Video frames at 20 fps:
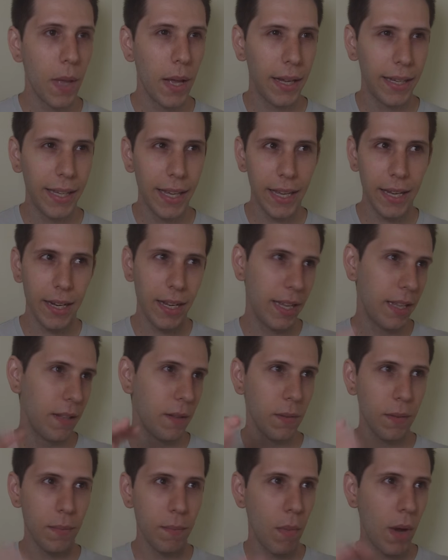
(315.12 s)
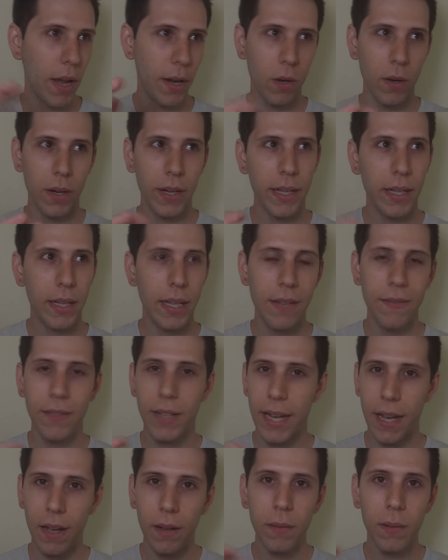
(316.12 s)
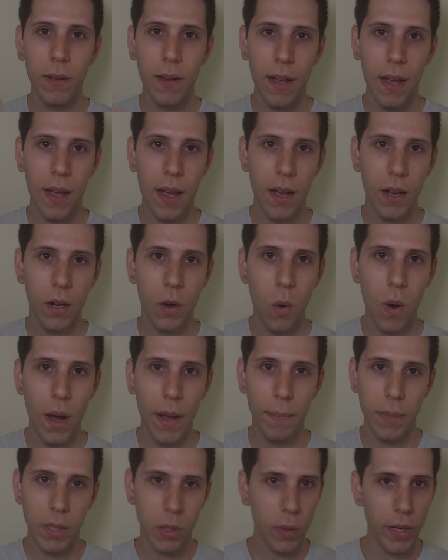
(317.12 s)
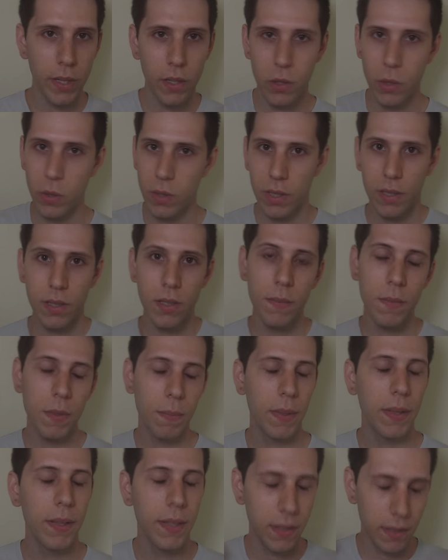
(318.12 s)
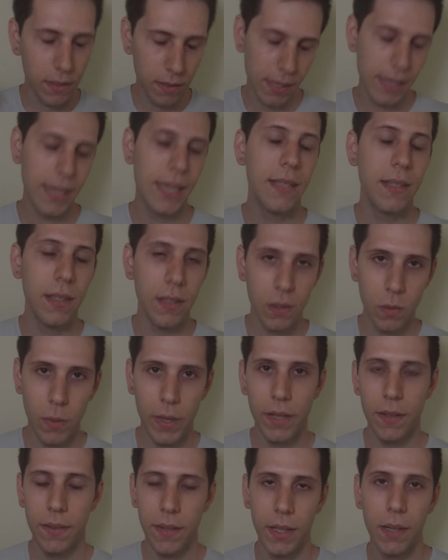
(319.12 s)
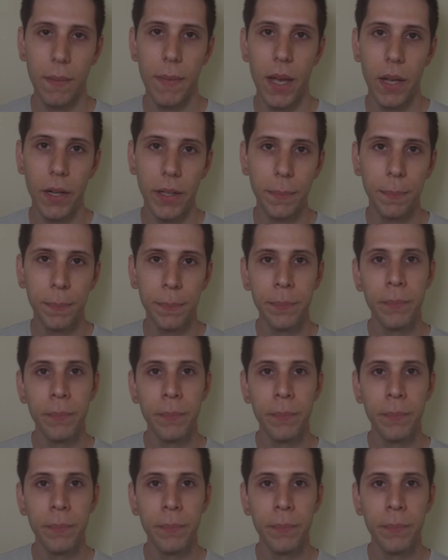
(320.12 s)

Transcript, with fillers: again, it might not even out uh, quite between the two systems, but this is the easiest way to think about it.